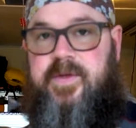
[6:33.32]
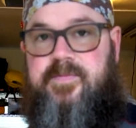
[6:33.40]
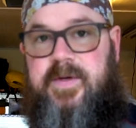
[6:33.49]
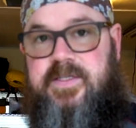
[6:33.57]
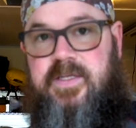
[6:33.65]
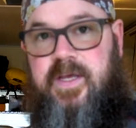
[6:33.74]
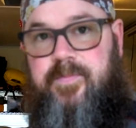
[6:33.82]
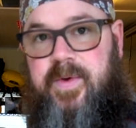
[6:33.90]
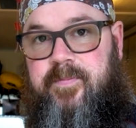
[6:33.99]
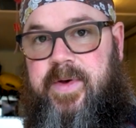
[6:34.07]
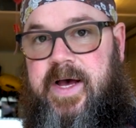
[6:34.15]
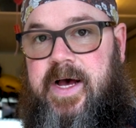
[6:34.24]
is my
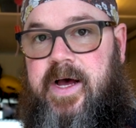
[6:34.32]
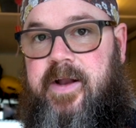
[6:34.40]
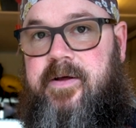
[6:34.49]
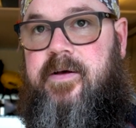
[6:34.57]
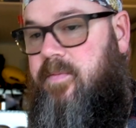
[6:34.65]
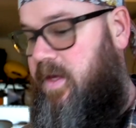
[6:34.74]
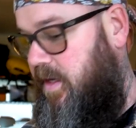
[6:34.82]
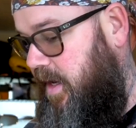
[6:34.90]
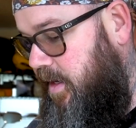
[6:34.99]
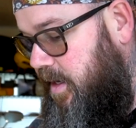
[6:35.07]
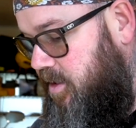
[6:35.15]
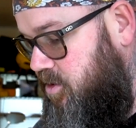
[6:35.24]
sleeping pad. Me and
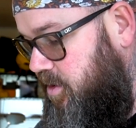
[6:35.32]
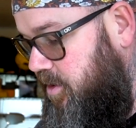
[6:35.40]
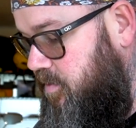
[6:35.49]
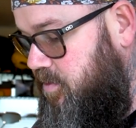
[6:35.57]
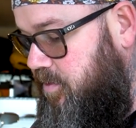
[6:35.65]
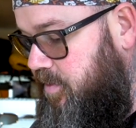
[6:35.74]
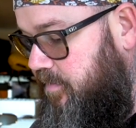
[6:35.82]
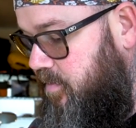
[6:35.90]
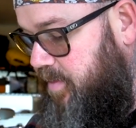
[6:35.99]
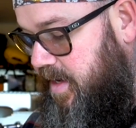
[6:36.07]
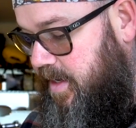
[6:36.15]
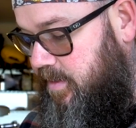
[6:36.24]
Kate actually used 2
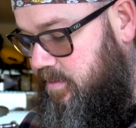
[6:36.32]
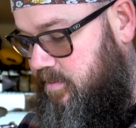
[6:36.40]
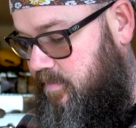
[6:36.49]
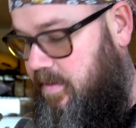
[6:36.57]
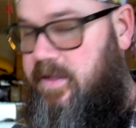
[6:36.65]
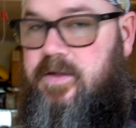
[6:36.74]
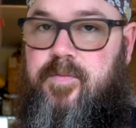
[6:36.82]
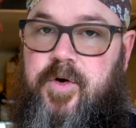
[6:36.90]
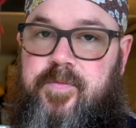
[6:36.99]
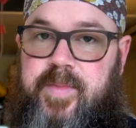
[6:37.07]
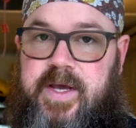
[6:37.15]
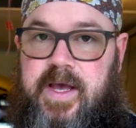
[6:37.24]
different pads. I think they're
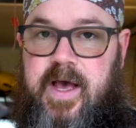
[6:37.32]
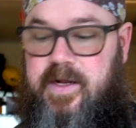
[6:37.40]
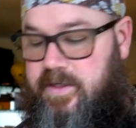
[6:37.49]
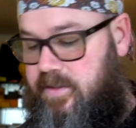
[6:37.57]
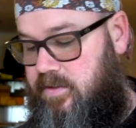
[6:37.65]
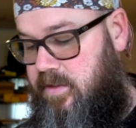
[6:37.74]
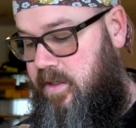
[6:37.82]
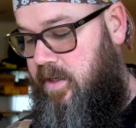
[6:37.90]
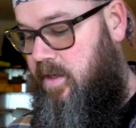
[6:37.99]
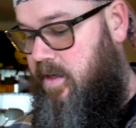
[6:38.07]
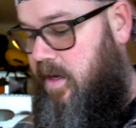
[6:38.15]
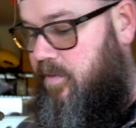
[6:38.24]
both Big Agnes.
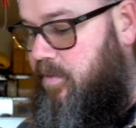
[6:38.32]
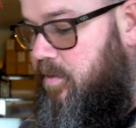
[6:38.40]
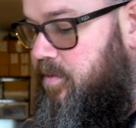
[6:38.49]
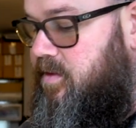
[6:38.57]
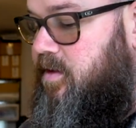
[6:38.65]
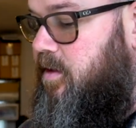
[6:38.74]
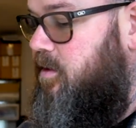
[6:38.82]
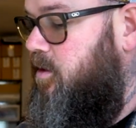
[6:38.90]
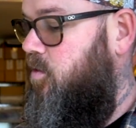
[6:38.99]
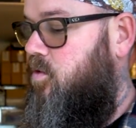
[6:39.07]
I went with the Q